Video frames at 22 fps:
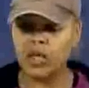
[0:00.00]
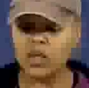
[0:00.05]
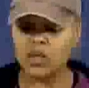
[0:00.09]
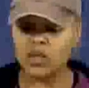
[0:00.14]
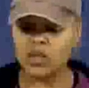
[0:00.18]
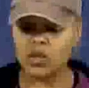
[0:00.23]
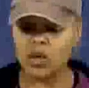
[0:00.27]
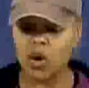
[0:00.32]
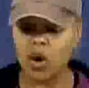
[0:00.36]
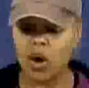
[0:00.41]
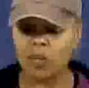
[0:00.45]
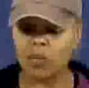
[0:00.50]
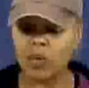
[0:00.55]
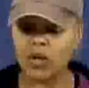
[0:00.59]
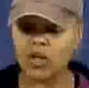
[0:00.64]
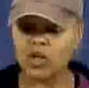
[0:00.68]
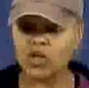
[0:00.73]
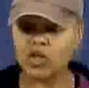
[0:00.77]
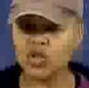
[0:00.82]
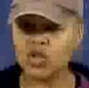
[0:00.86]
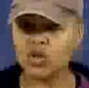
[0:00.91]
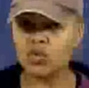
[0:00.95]
So I'm
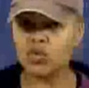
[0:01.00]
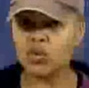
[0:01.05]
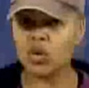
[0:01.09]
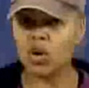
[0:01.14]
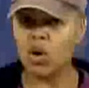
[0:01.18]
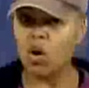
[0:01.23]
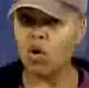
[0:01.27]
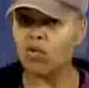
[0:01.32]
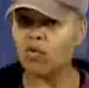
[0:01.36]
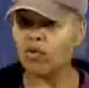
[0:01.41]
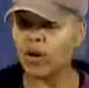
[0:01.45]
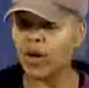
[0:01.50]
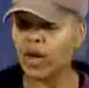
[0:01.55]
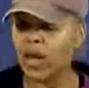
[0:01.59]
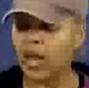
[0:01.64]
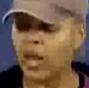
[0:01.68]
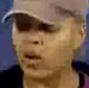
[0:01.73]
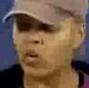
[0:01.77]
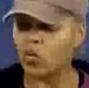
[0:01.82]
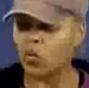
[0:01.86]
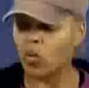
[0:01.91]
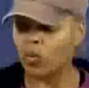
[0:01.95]
going to shoot the
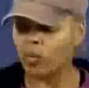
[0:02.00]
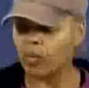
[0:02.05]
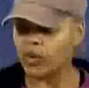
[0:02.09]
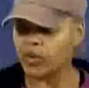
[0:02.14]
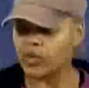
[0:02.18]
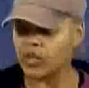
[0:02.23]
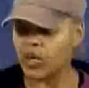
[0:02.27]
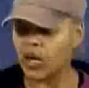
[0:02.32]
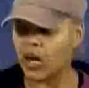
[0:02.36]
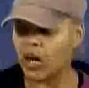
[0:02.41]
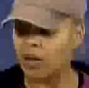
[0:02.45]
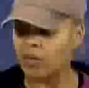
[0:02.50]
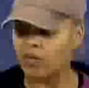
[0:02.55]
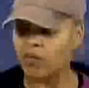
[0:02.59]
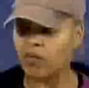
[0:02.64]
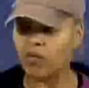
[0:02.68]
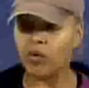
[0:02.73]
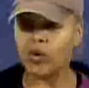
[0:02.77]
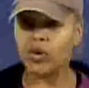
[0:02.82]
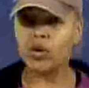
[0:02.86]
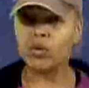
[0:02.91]
overhead one more time for